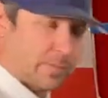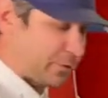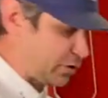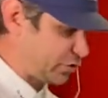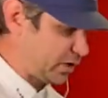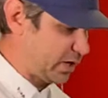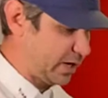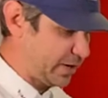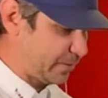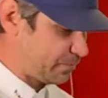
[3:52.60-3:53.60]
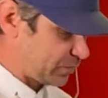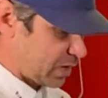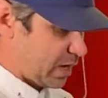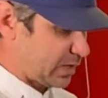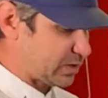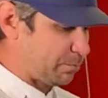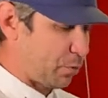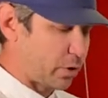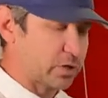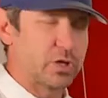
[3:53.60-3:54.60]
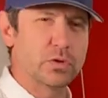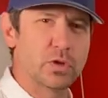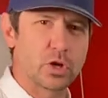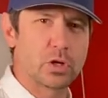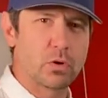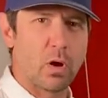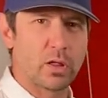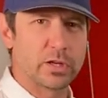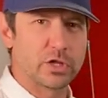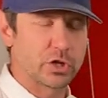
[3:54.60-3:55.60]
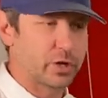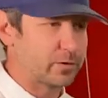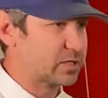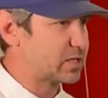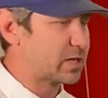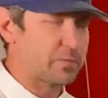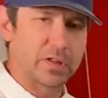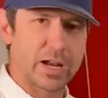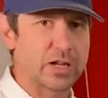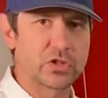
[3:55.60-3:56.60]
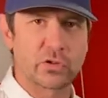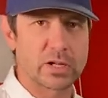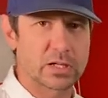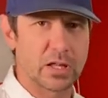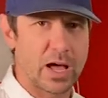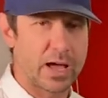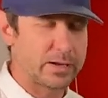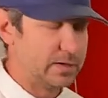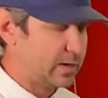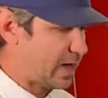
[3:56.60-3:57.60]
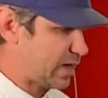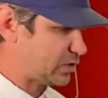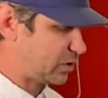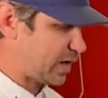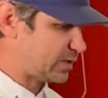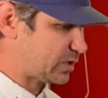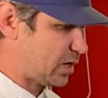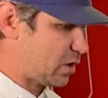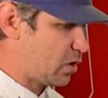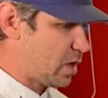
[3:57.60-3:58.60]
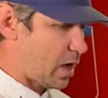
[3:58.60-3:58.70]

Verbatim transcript: I pre-treated here. It's important to use a good quality shirt. This is something that I stress a lot, as you guys know.